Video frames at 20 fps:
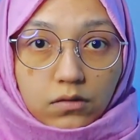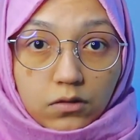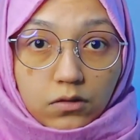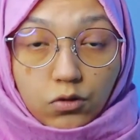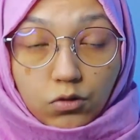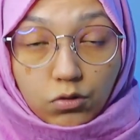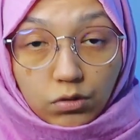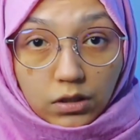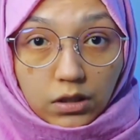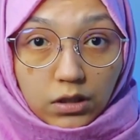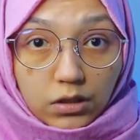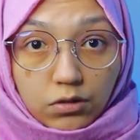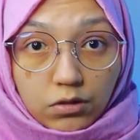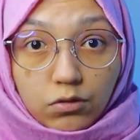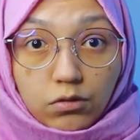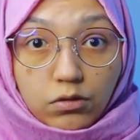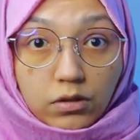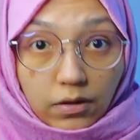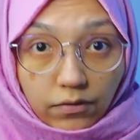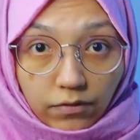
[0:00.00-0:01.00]
You need
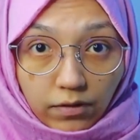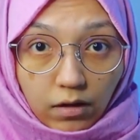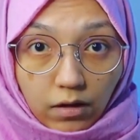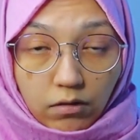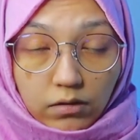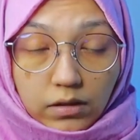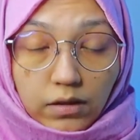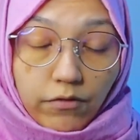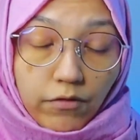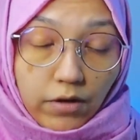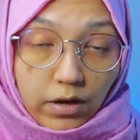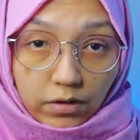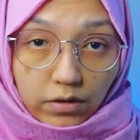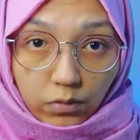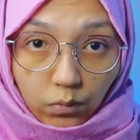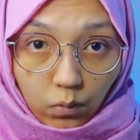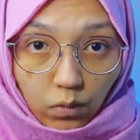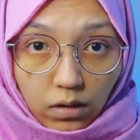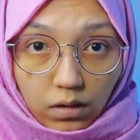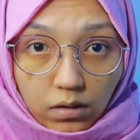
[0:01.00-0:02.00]
to develop it very
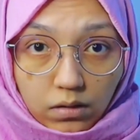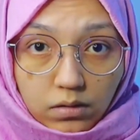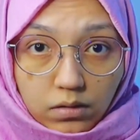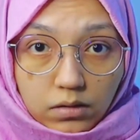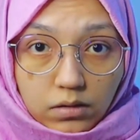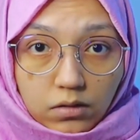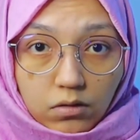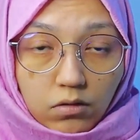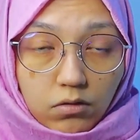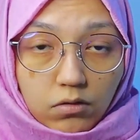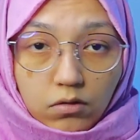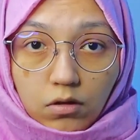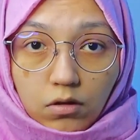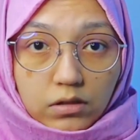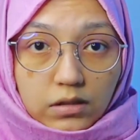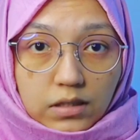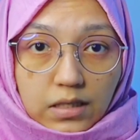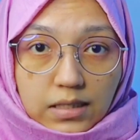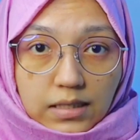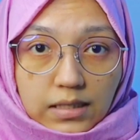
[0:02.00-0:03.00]
well. No,
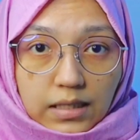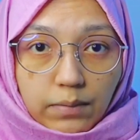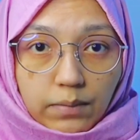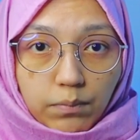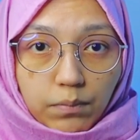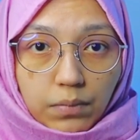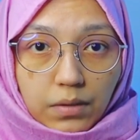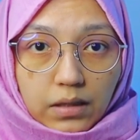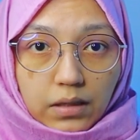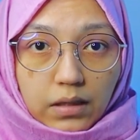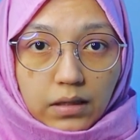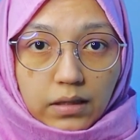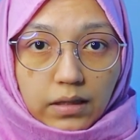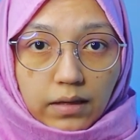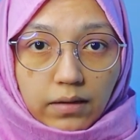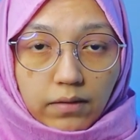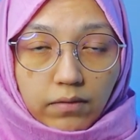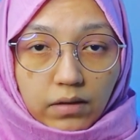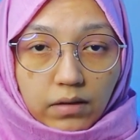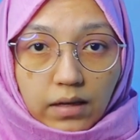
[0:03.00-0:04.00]
not just simply
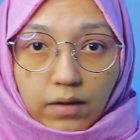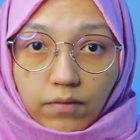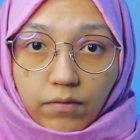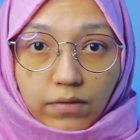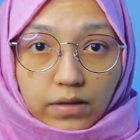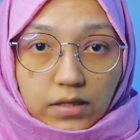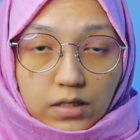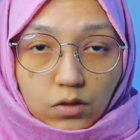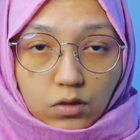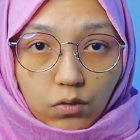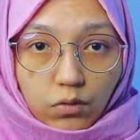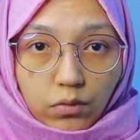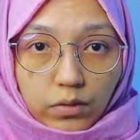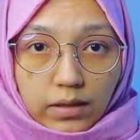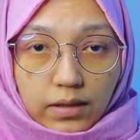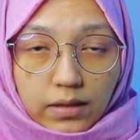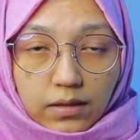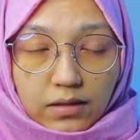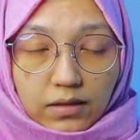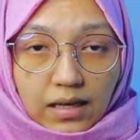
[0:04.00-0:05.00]
give a
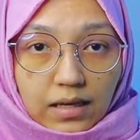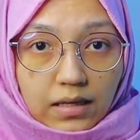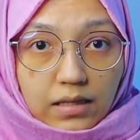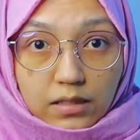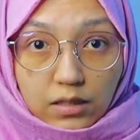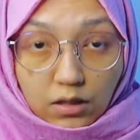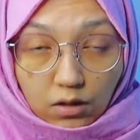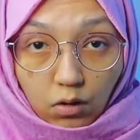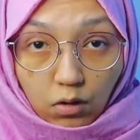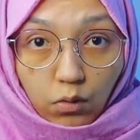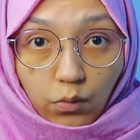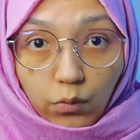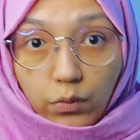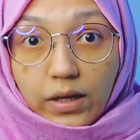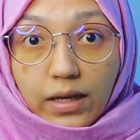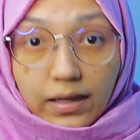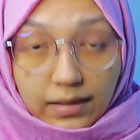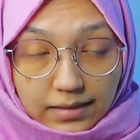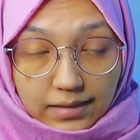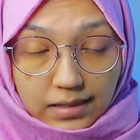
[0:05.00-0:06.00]
story that is not
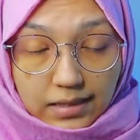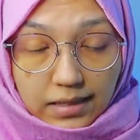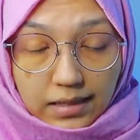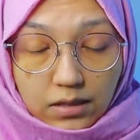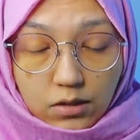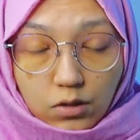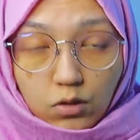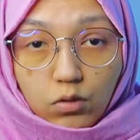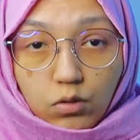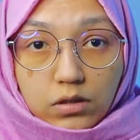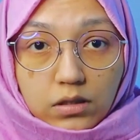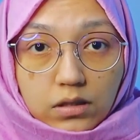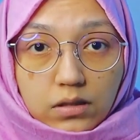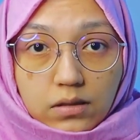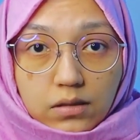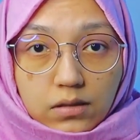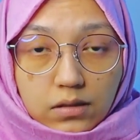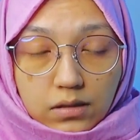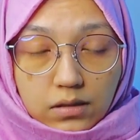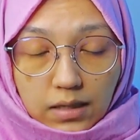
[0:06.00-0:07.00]
realistic. So
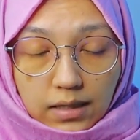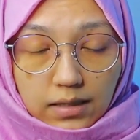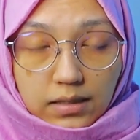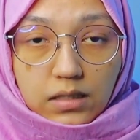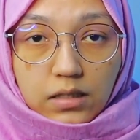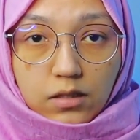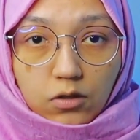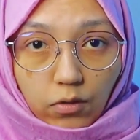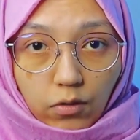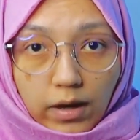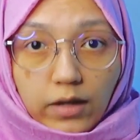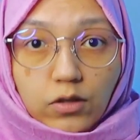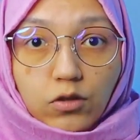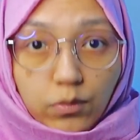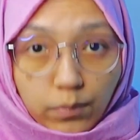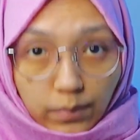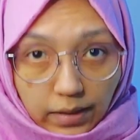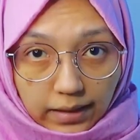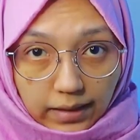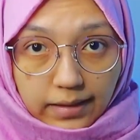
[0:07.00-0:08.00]
just try to
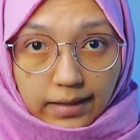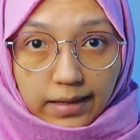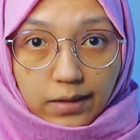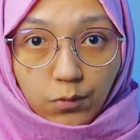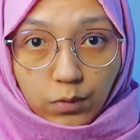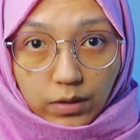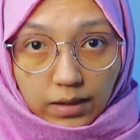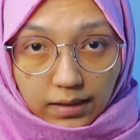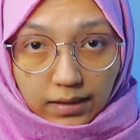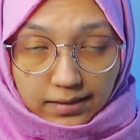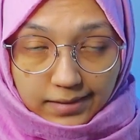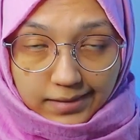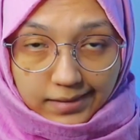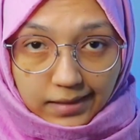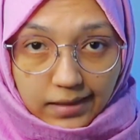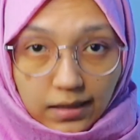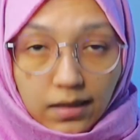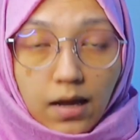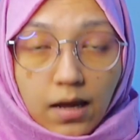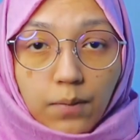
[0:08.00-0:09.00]
make it
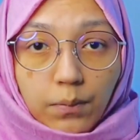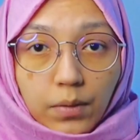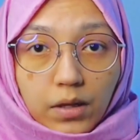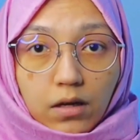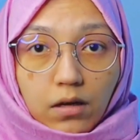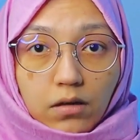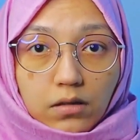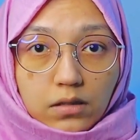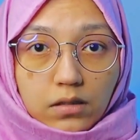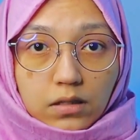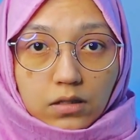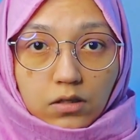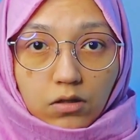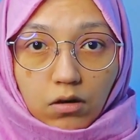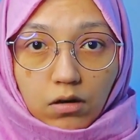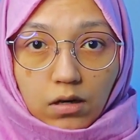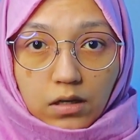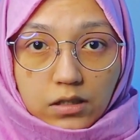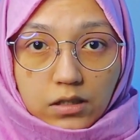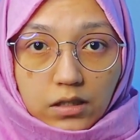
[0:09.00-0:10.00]
realistic, because the
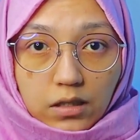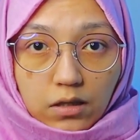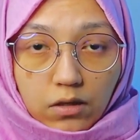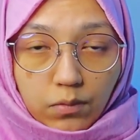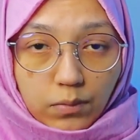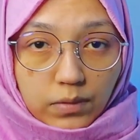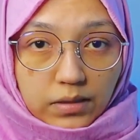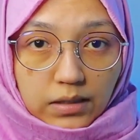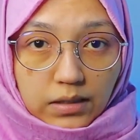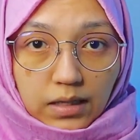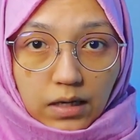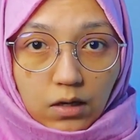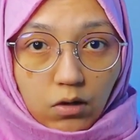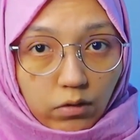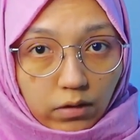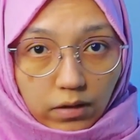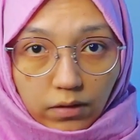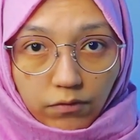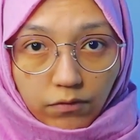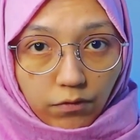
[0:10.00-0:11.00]
scholarship committee are
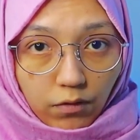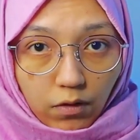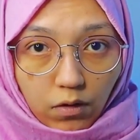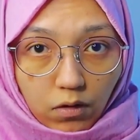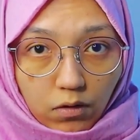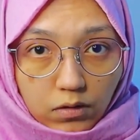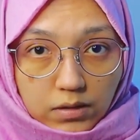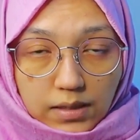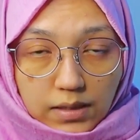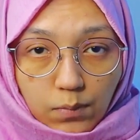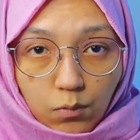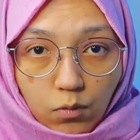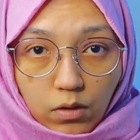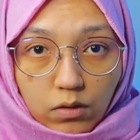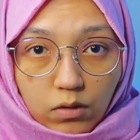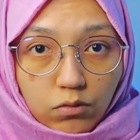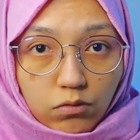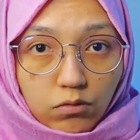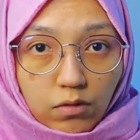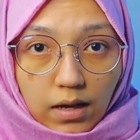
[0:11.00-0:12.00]
looking for someone
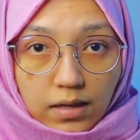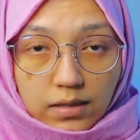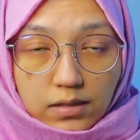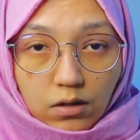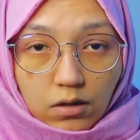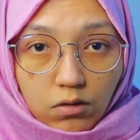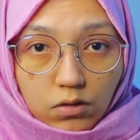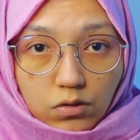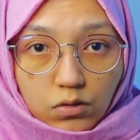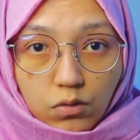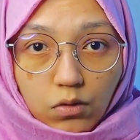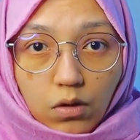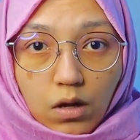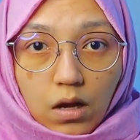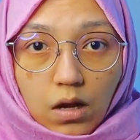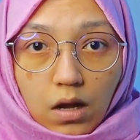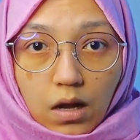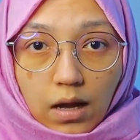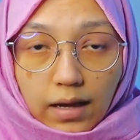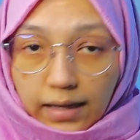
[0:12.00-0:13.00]
who has also
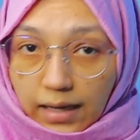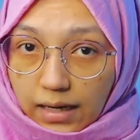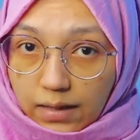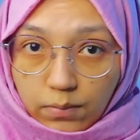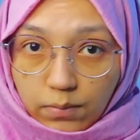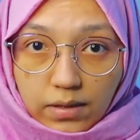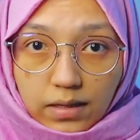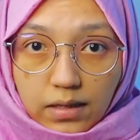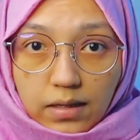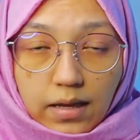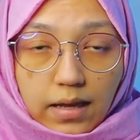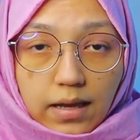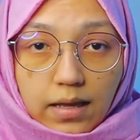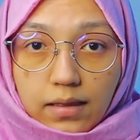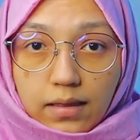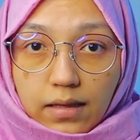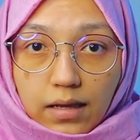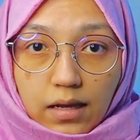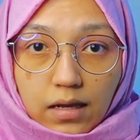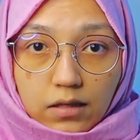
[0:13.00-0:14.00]
academic
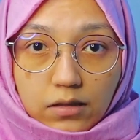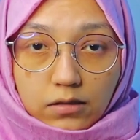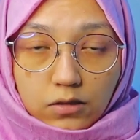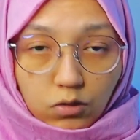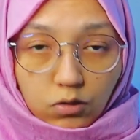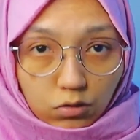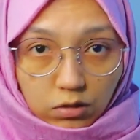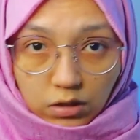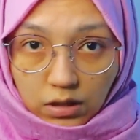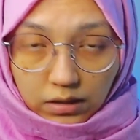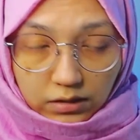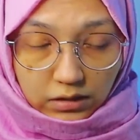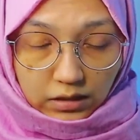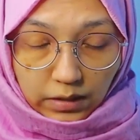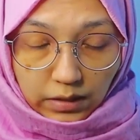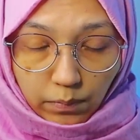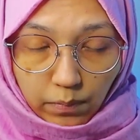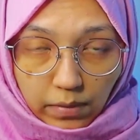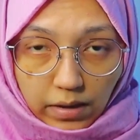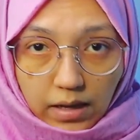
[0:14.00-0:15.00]
and social
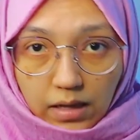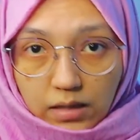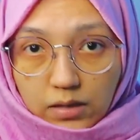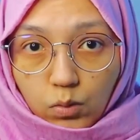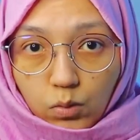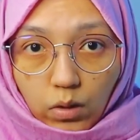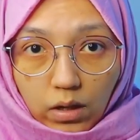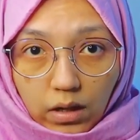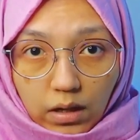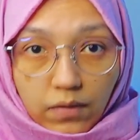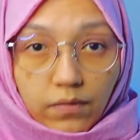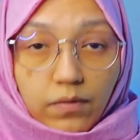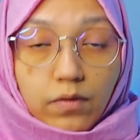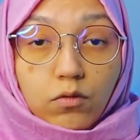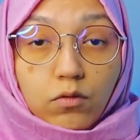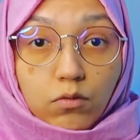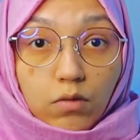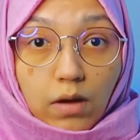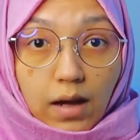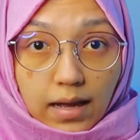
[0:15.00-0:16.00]
achievement, as well as
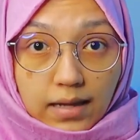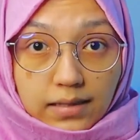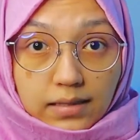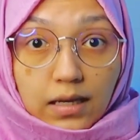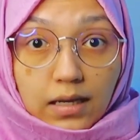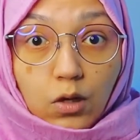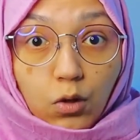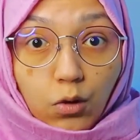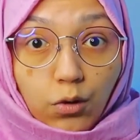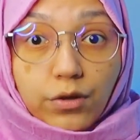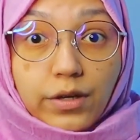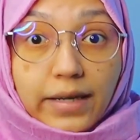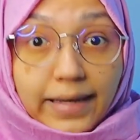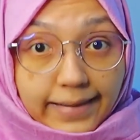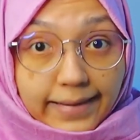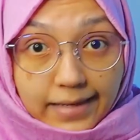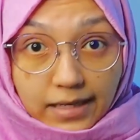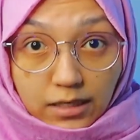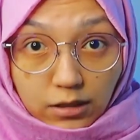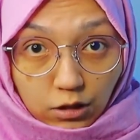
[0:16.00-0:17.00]
who has a good
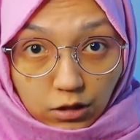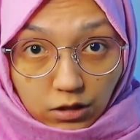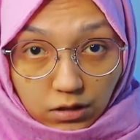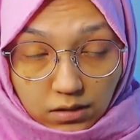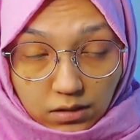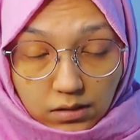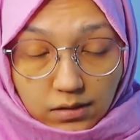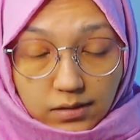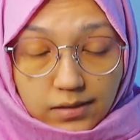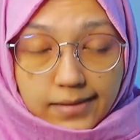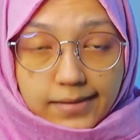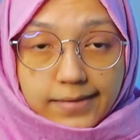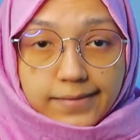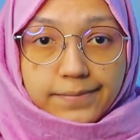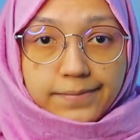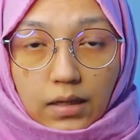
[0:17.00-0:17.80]
intentions.